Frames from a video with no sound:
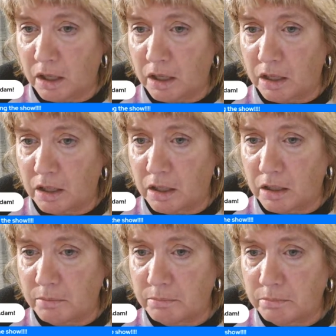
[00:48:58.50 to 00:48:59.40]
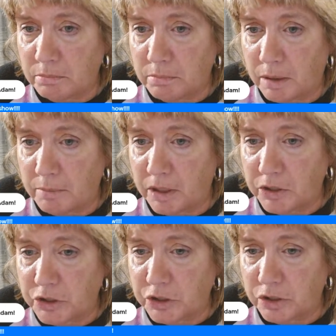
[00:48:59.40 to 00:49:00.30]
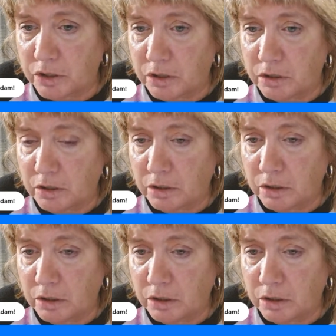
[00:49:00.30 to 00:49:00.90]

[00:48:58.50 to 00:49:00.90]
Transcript: Um, I'm not sure